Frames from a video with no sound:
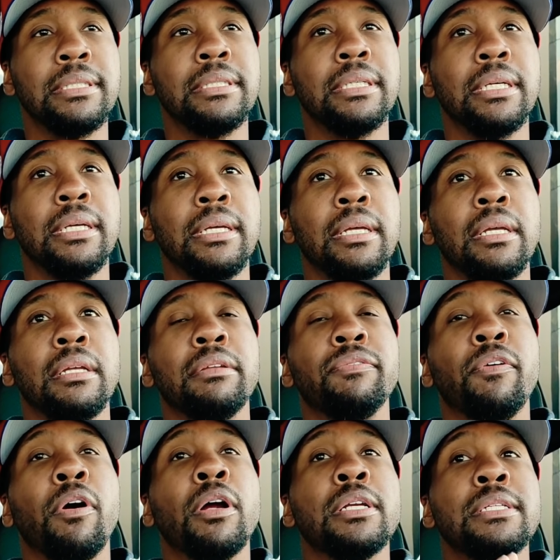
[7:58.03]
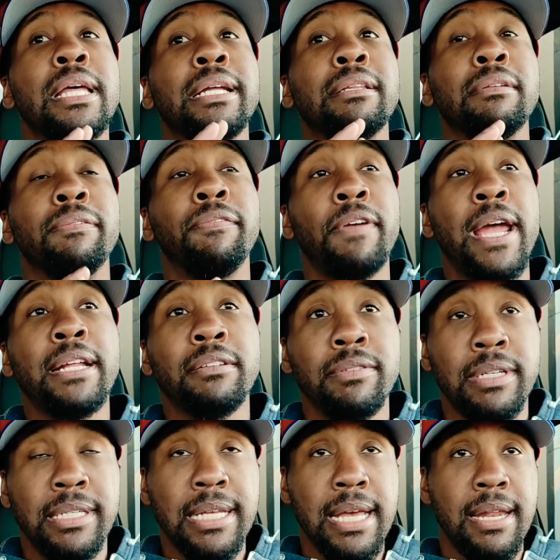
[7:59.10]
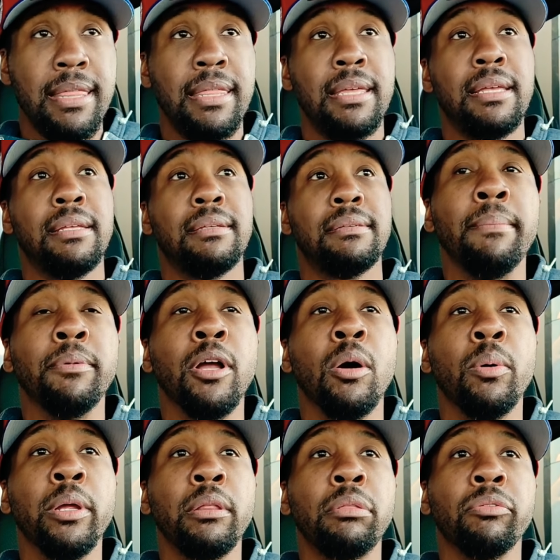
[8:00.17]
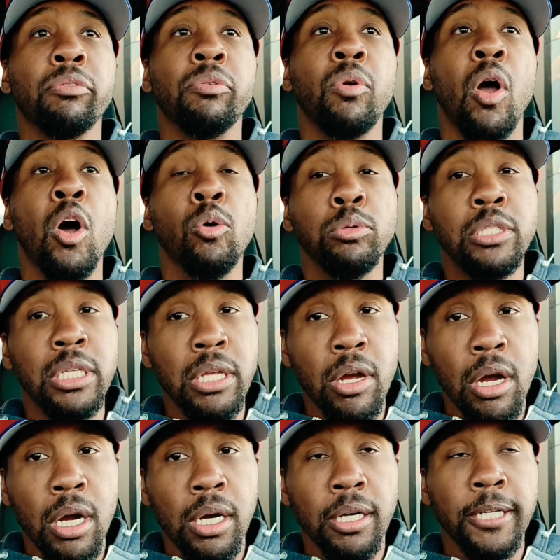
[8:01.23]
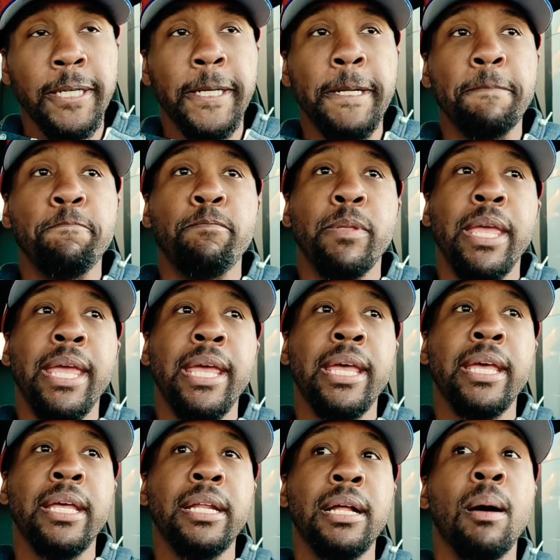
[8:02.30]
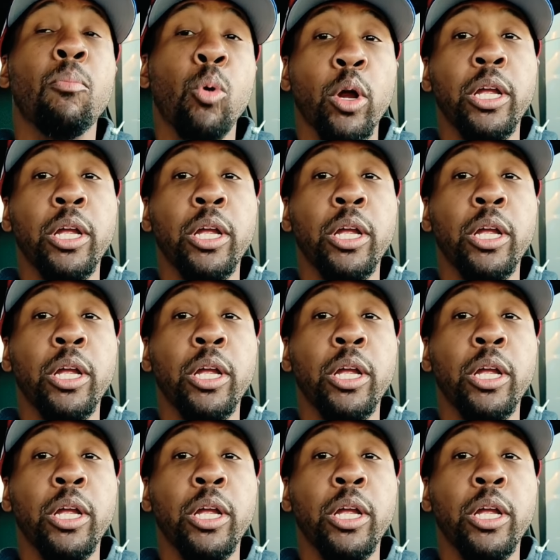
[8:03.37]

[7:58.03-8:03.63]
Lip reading: as far as like the factoring side of things, I'm going through OTR, and I'm